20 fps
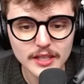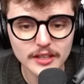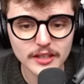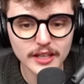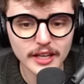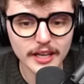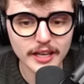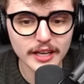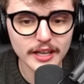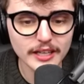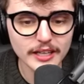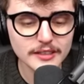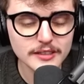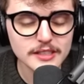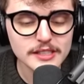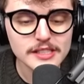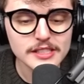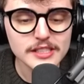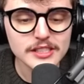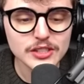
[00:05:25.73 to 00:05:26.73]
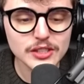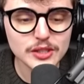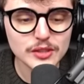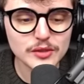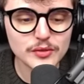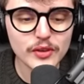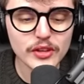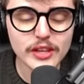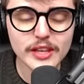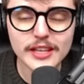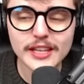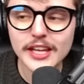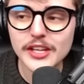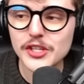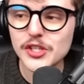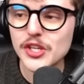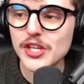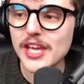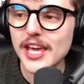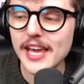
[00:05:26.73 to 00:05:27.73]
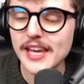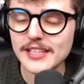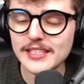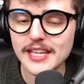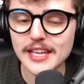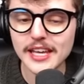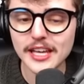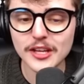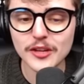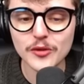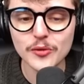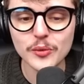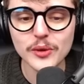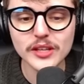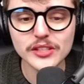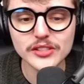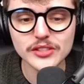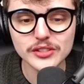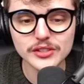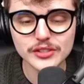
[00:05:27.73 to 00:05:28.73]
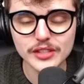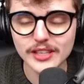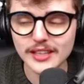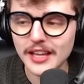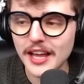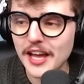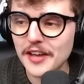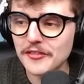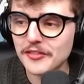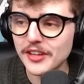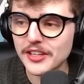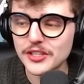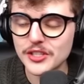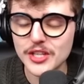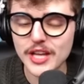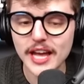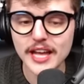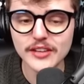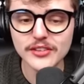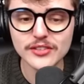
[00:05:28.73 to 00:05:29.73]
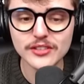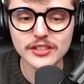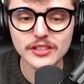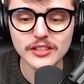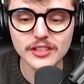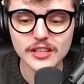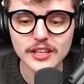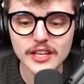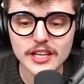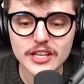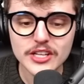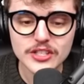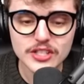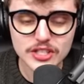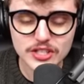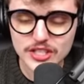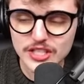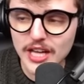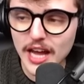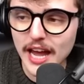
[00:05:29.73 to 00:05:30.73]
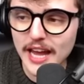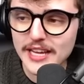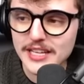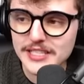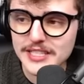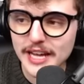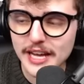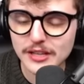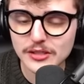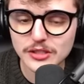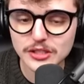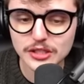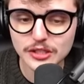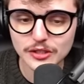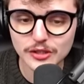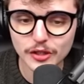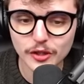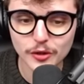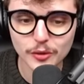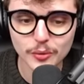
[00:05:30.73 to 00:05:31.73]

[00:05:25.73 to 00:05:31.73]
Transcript: Okay? She's feeling like she can't take any risks in life. Like she has to, she's tied down to her